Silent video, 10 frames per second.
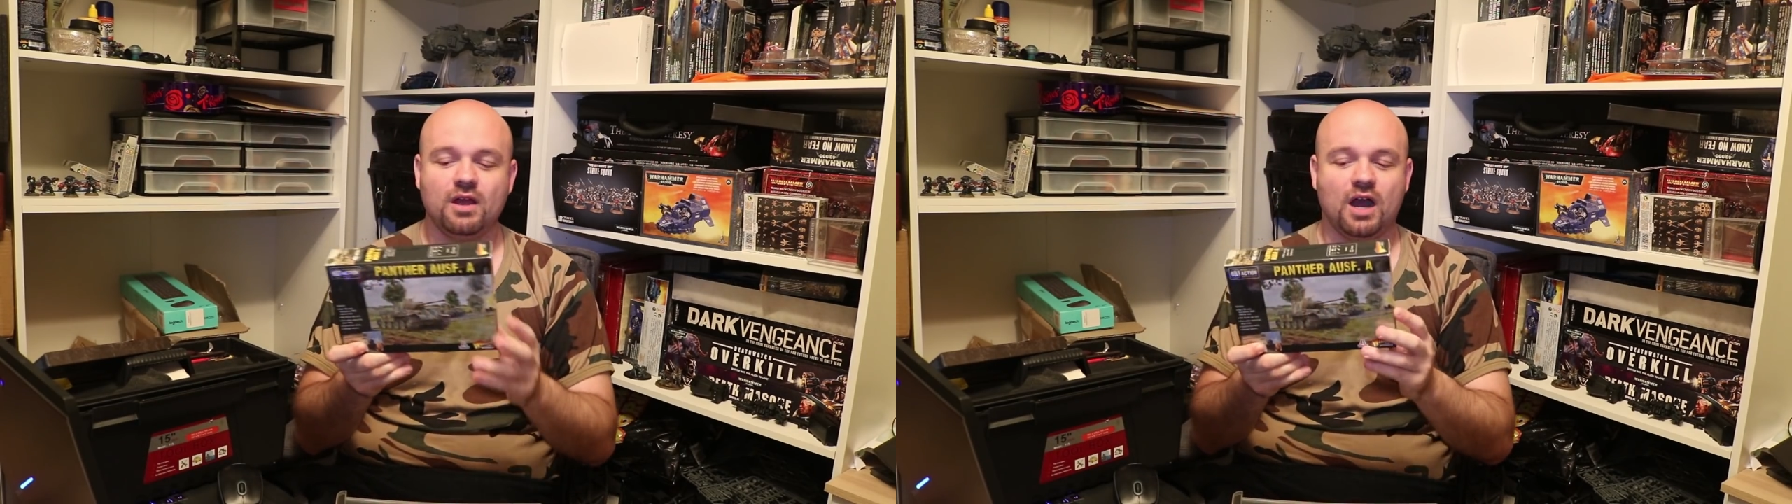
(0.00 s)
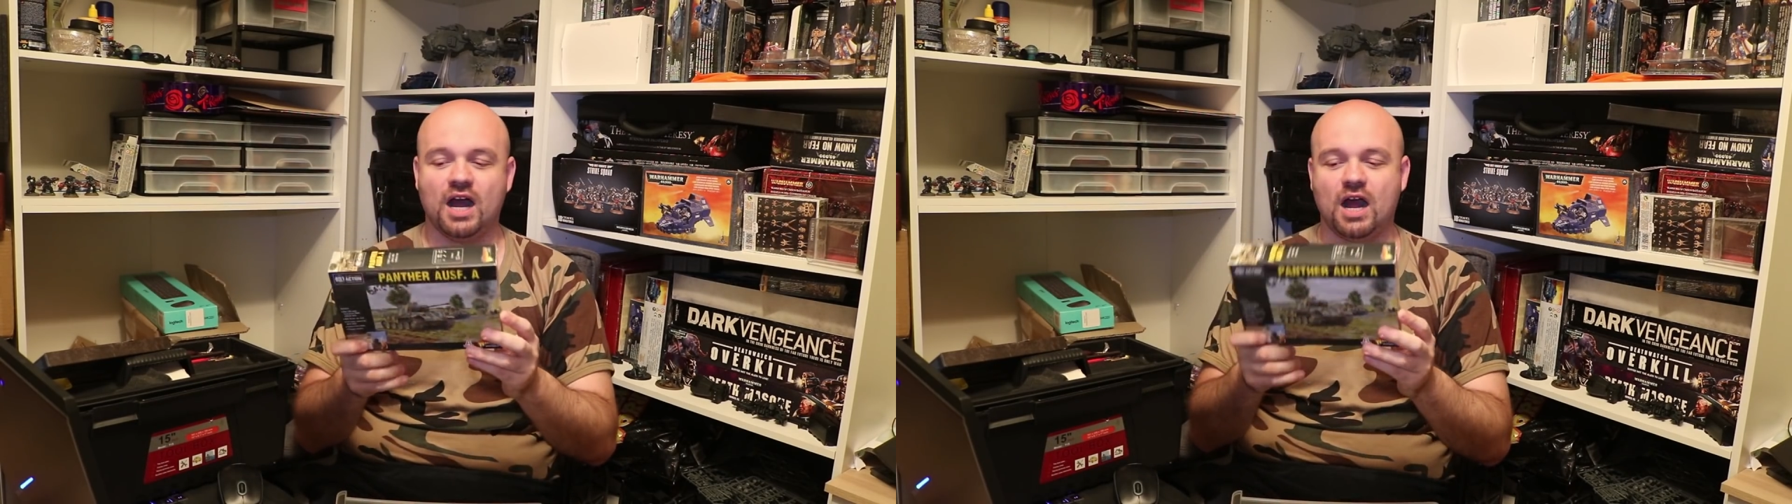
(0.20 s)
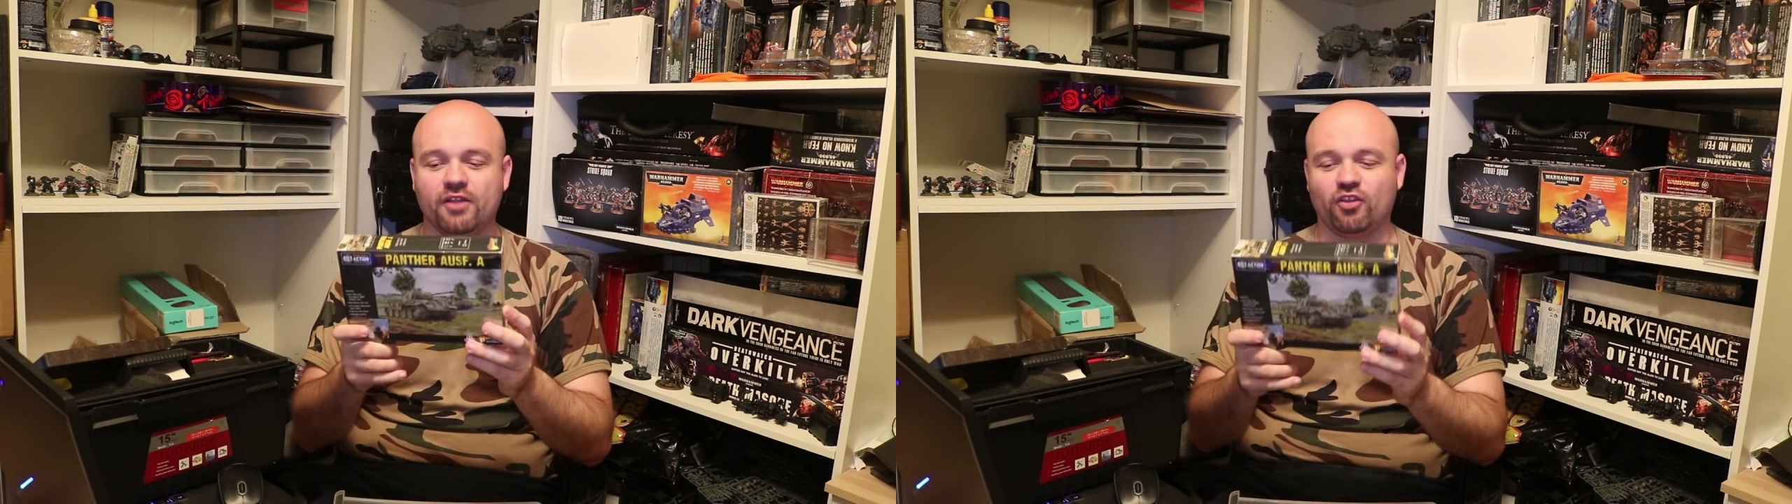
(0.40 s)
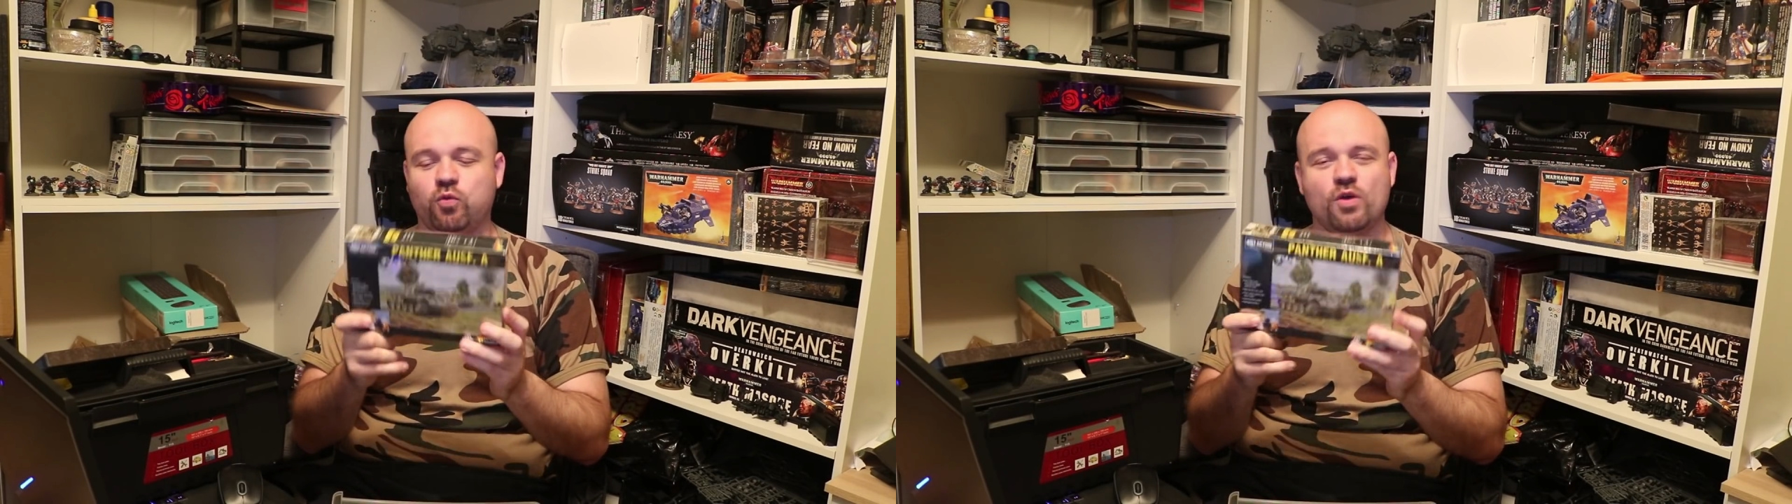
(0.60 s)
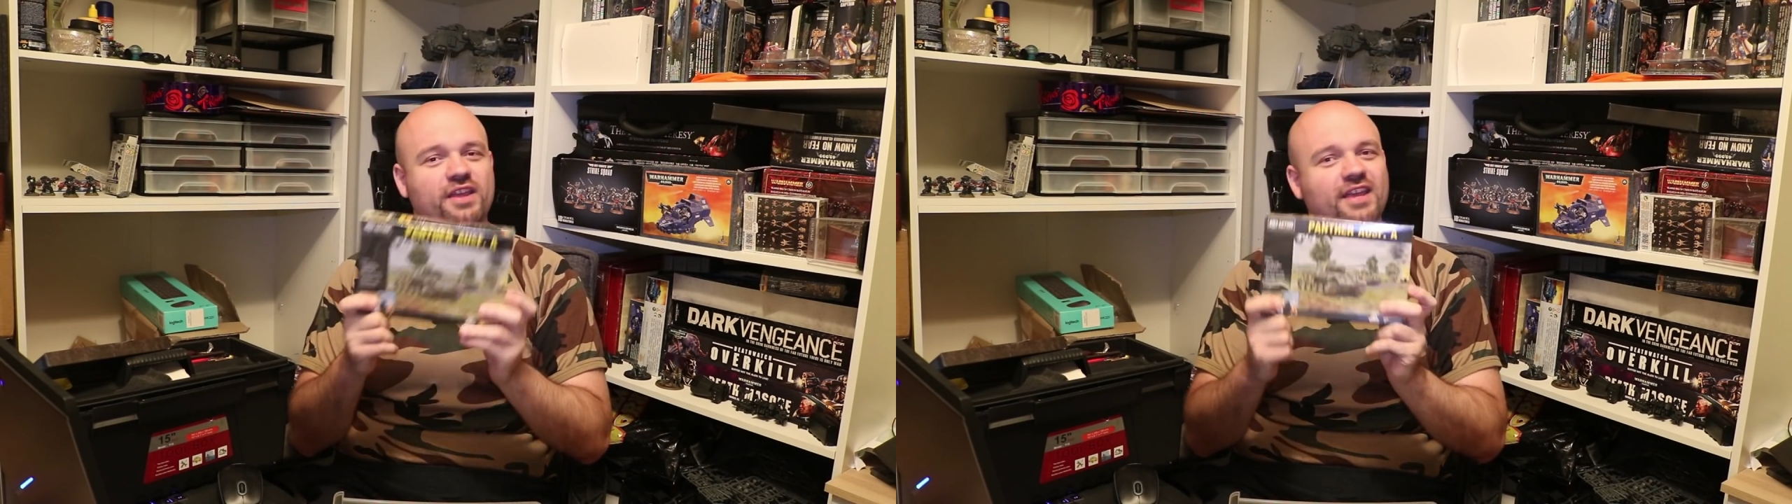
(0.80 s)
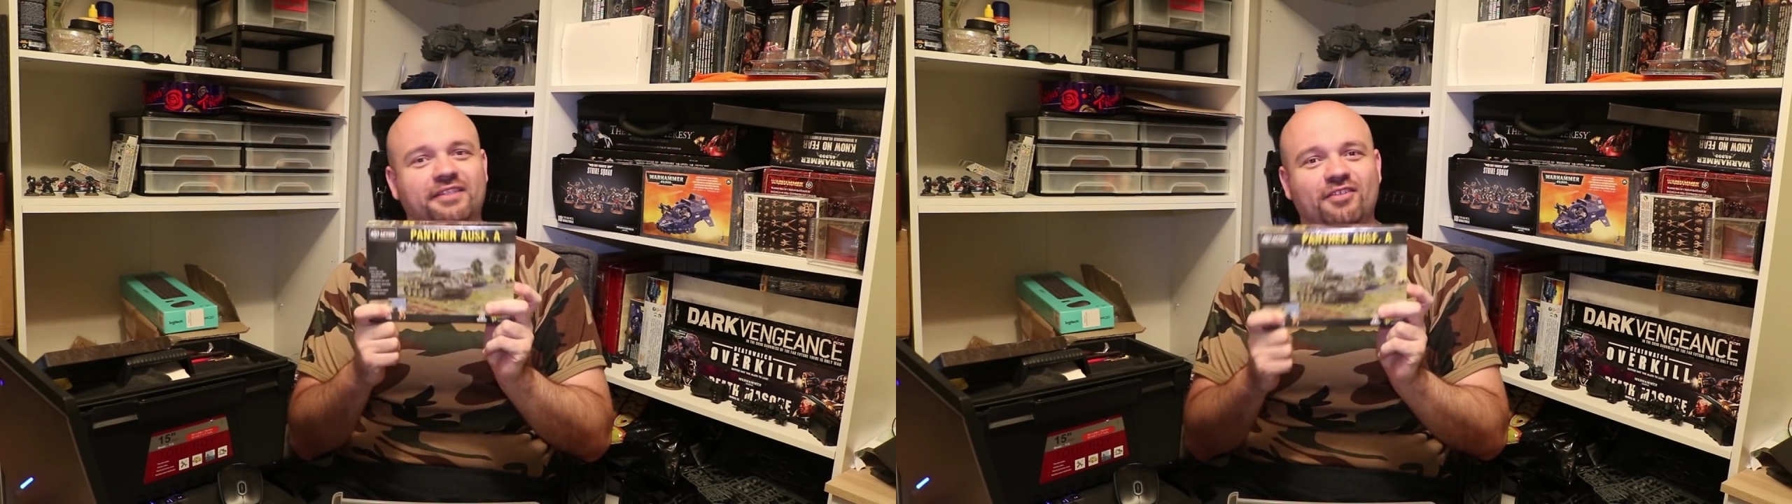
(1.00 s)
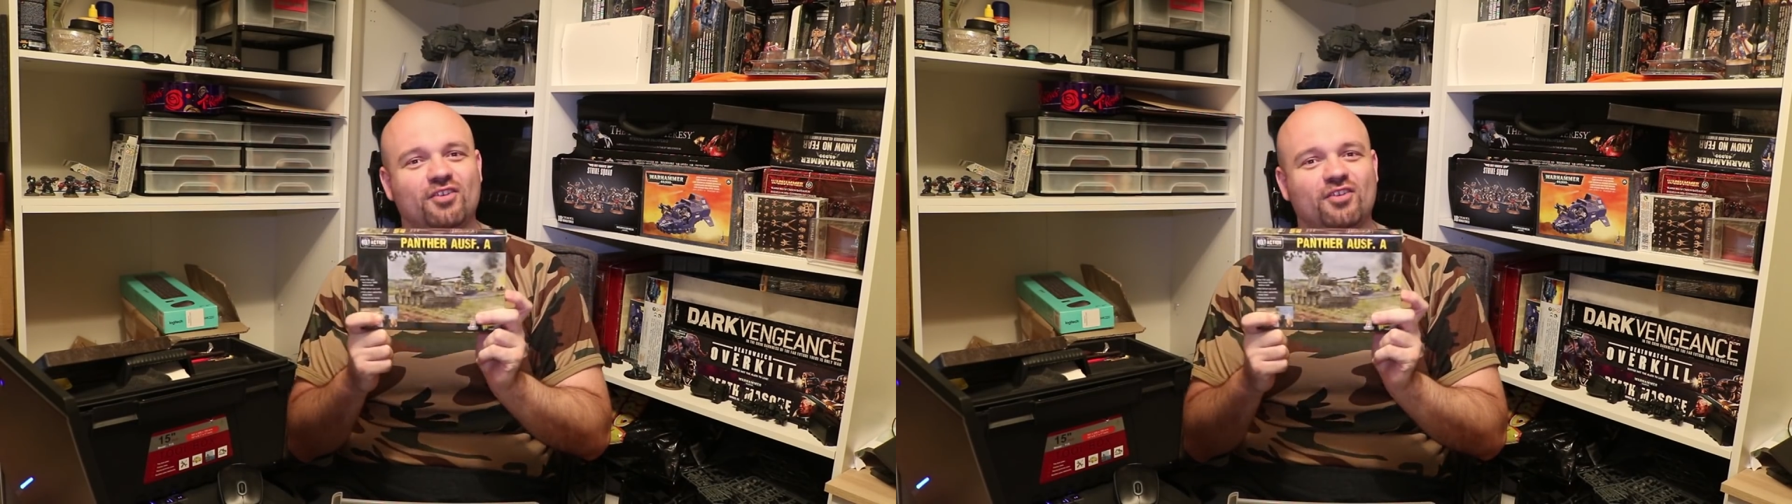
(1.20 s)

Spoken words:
I just want to get this